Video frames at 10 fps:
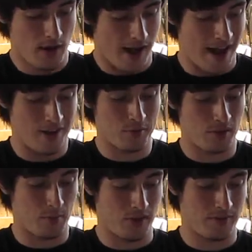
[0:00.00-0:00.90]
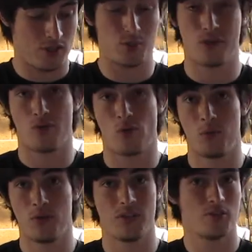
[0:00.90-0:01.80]
I didn't really believe that she was
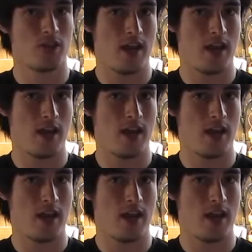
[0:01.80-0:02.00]
normal until she